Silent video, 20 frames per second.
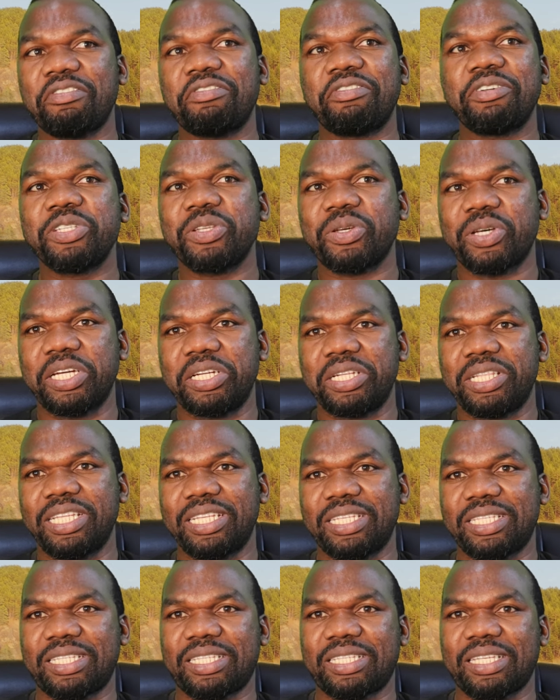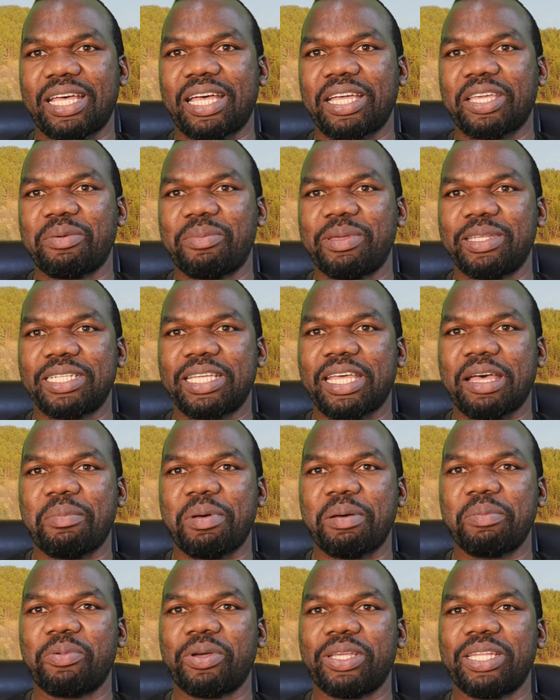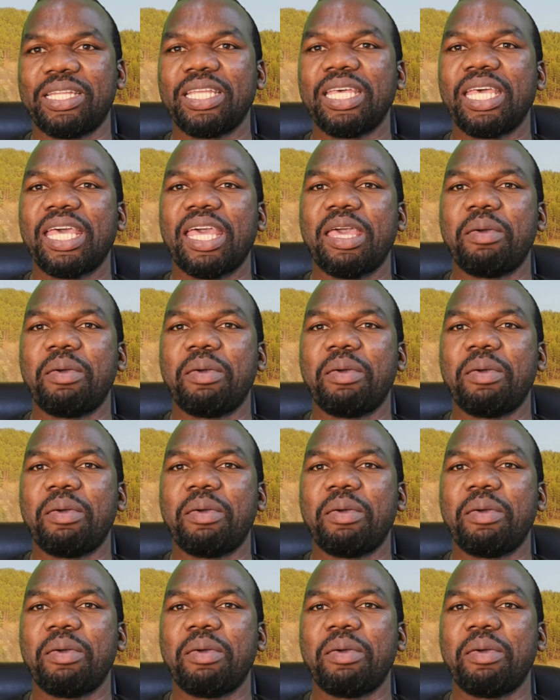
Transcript: also heard this argument come up when